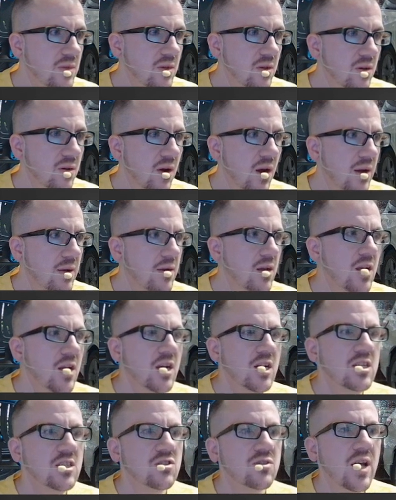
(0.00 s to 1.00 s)
All right,
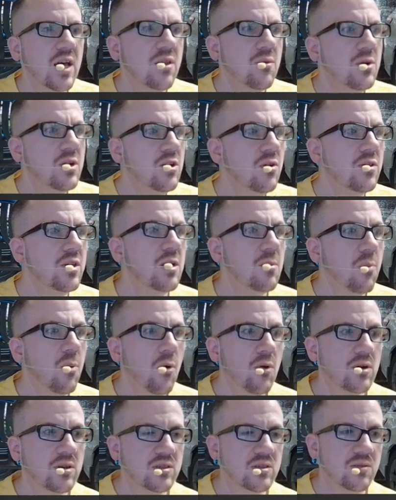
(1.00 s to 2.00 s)
so now that we know the
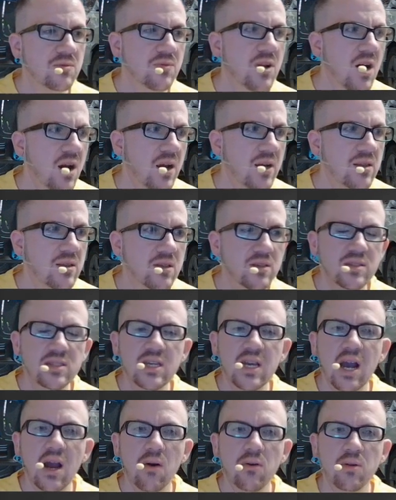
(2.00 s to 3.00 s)
importance of 9, let's see
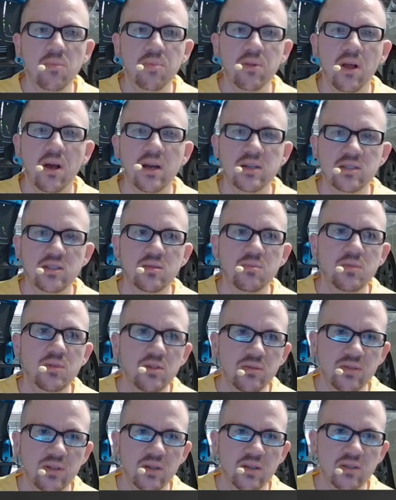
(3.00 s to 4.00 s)
how it applies to
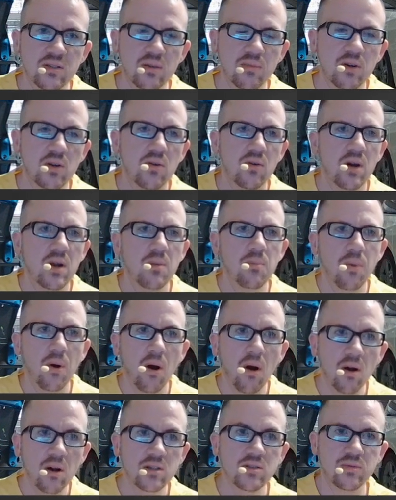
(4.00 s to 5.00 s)
music. So I'm going to go ahead and
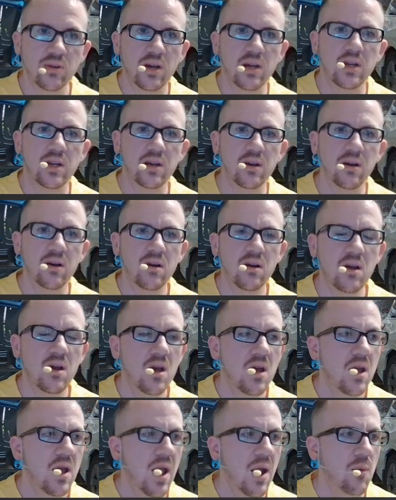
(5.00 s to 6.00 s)
pause right here,
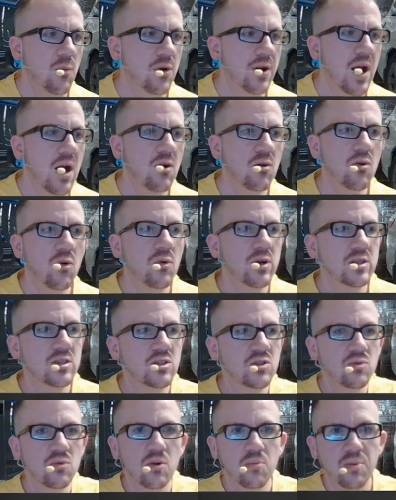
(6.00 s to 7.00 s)
and we're now going
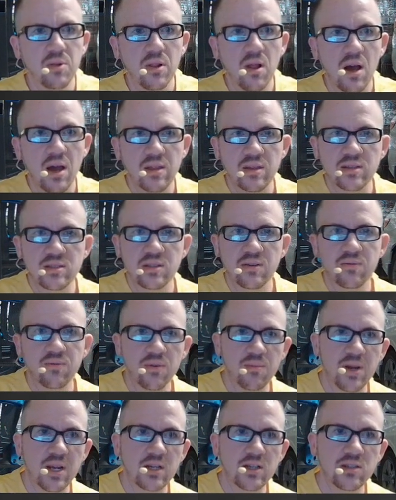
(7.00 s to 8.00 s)
to apply this
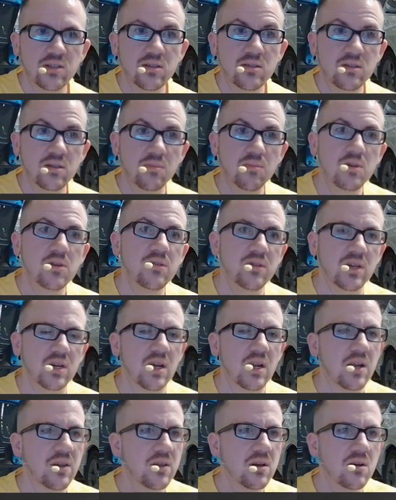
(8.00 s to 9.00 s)
information to music.
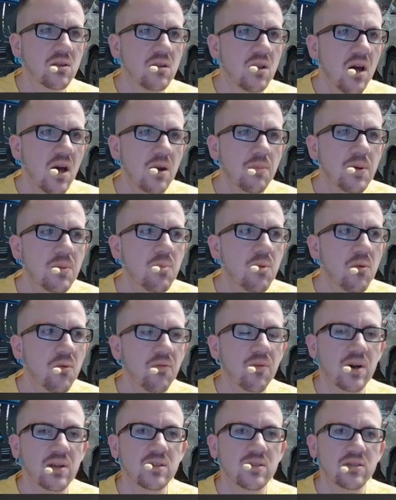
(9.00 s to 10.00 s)
And I think a lot of people will
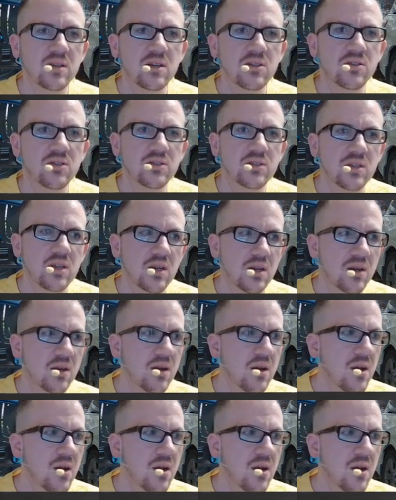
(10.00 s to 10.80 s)
find this interesting